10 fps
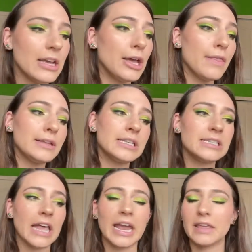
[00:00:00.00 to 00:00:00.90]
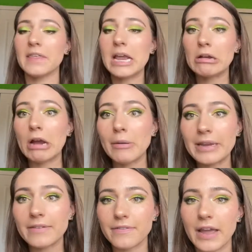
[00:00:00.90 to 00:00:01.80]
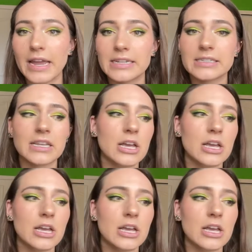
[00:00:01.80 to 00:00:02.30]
This is like the growing phase.